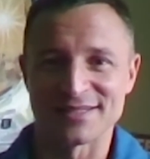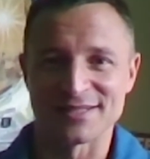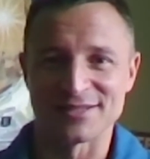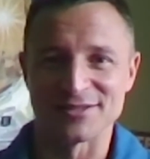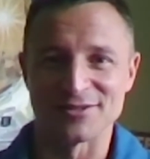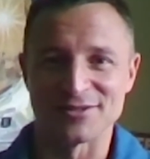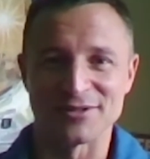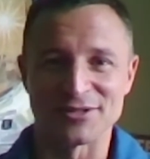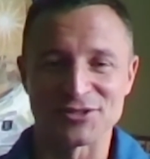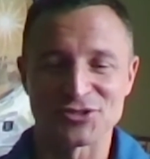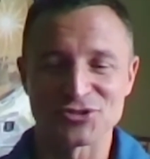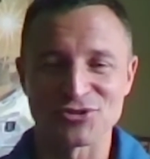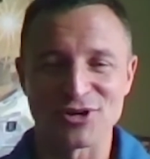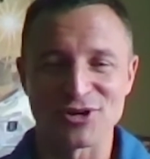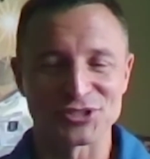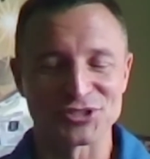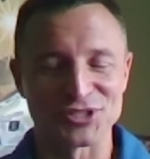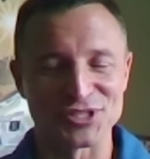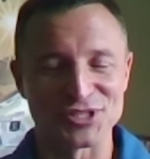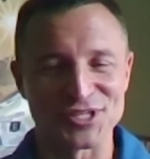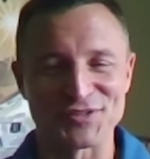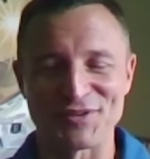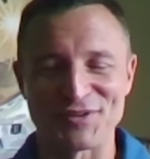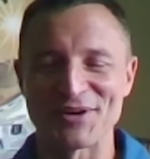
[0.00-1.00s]
to
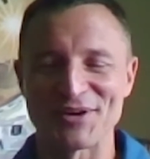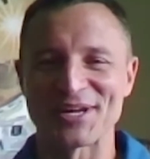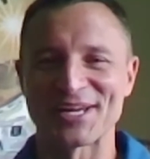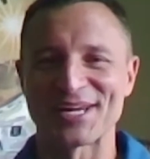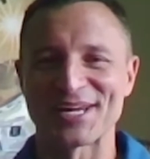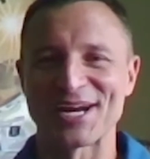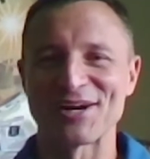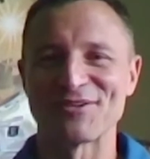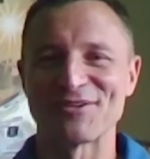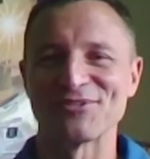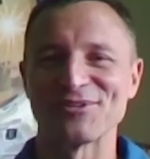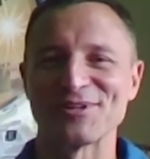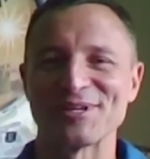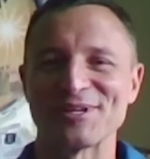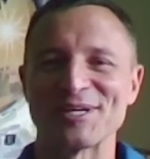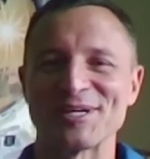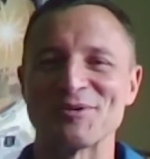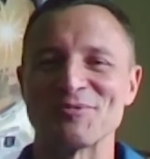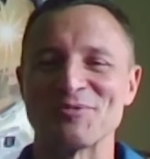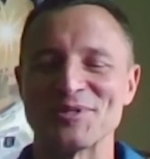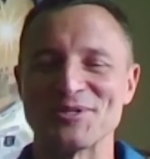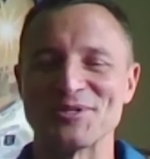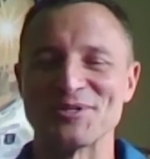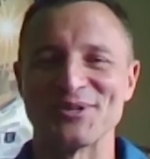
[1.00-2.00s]
instructions very carefully
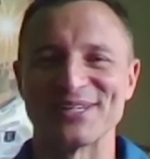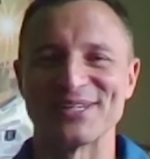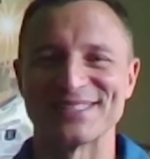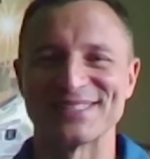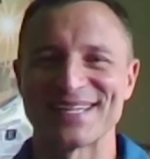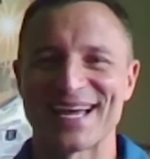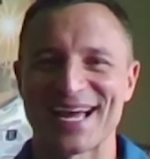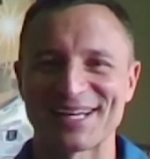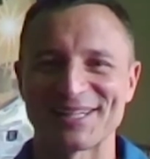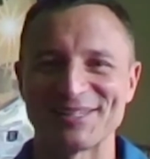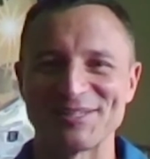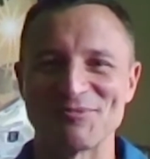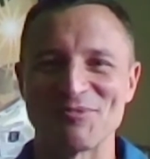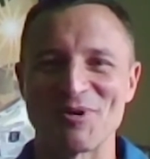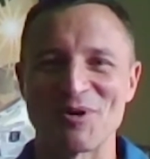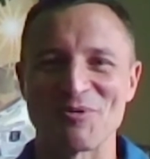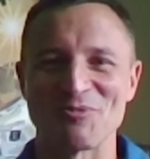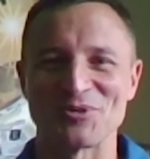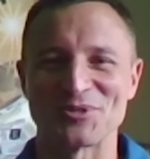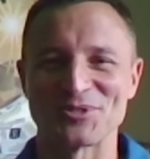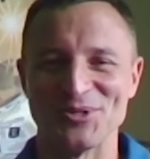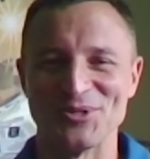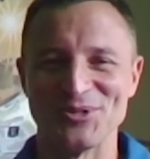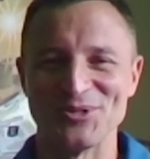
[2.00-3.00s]
and we do exactly what
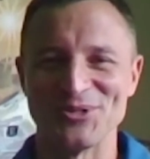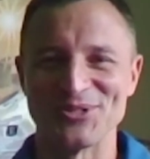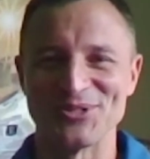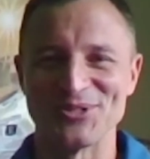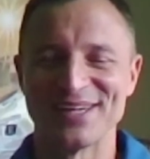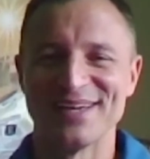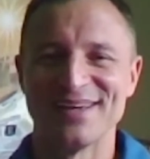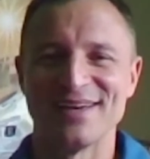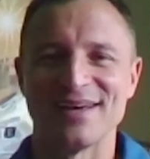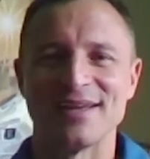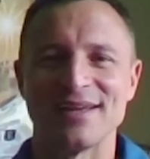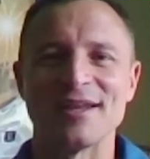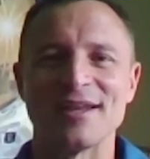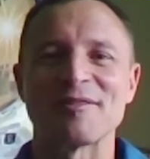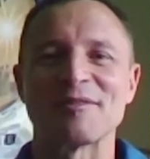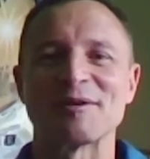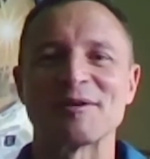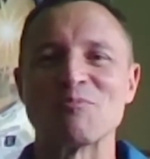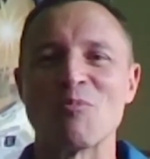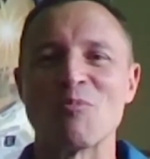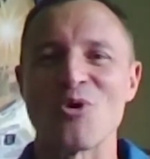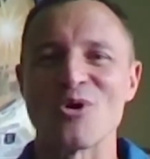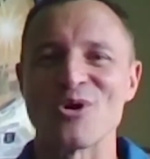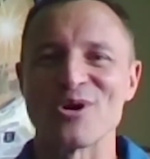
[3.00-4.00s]
we're told, nothing
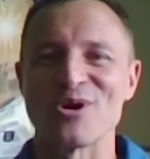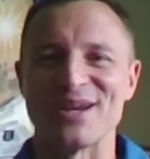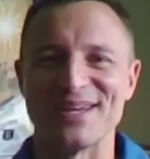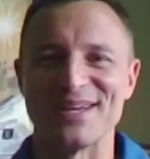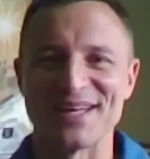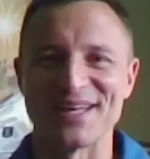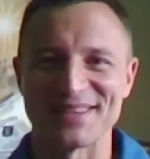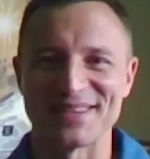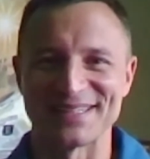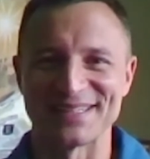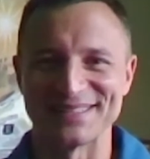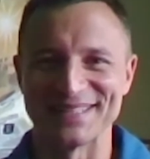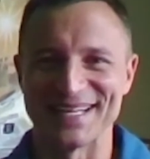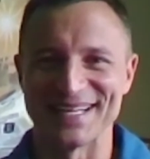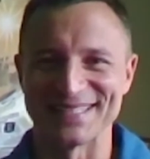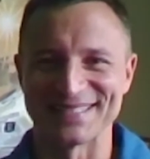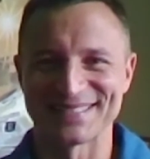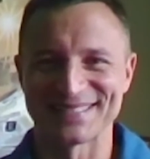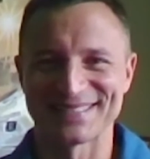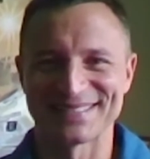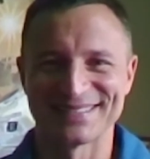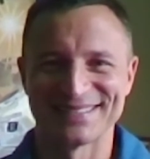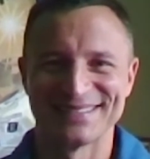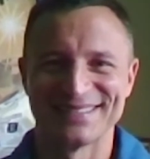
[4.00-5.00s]
more and nothing
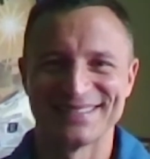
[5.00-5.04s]
less.